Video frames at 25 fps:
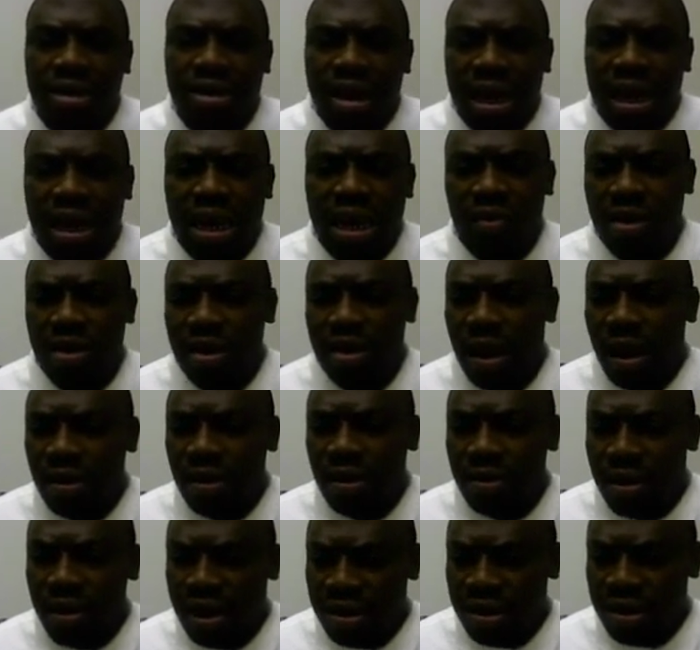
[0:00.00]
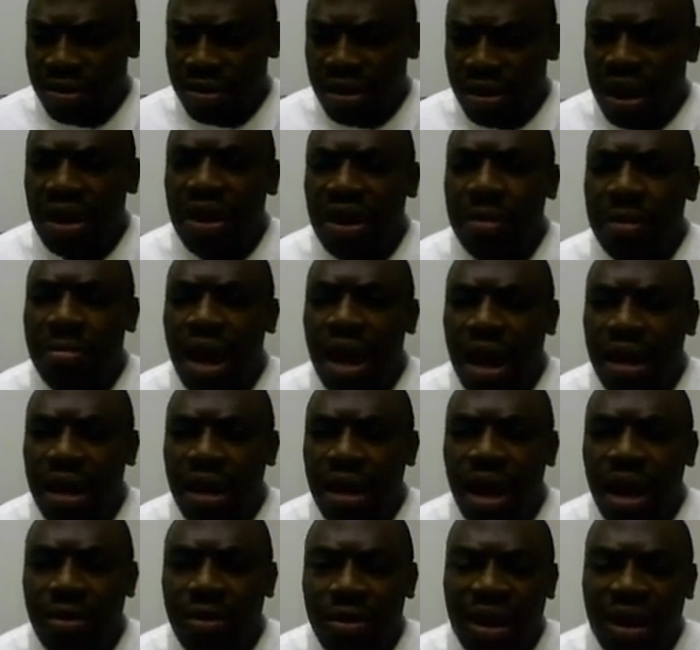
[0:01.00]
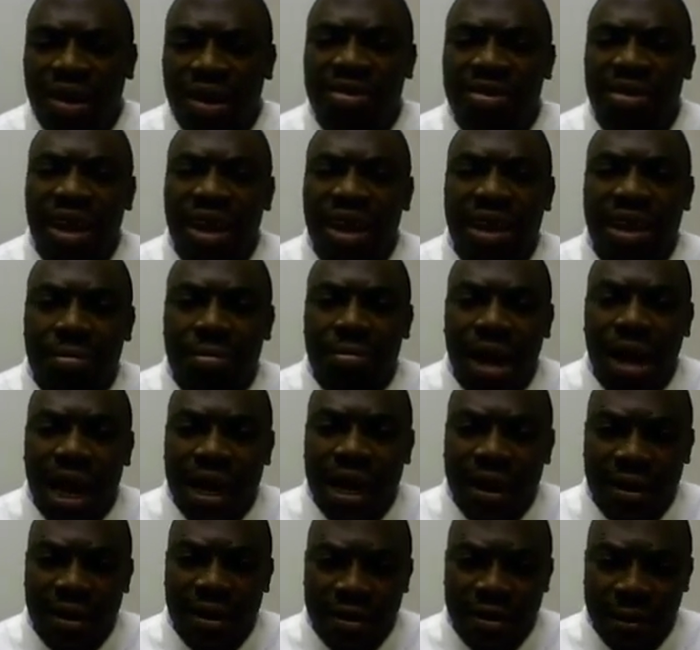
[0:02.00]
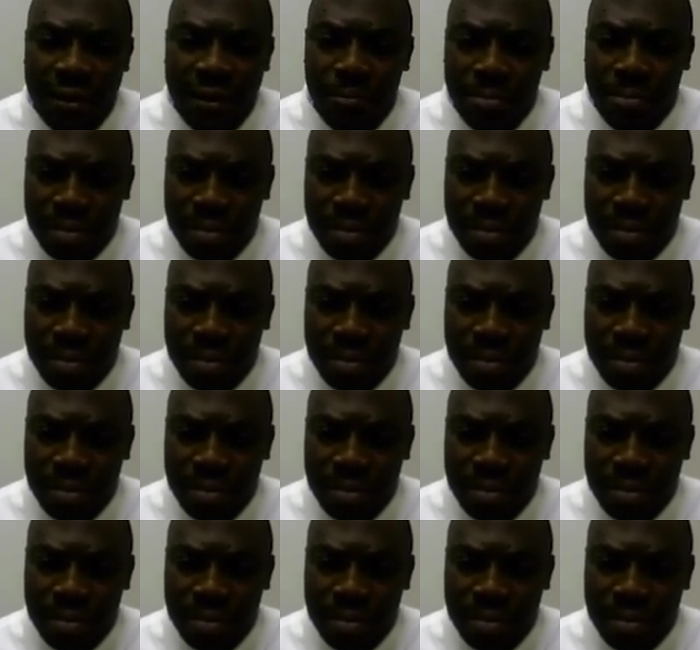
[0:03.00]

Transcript: dealing with how do you understand the mind, how to understand the mind.